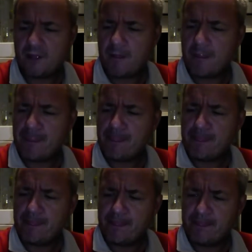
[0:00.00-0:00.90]

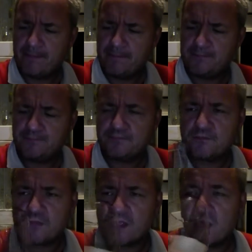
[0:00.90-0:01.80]

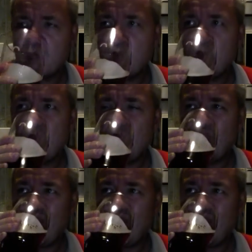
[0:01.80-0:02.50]
(silence)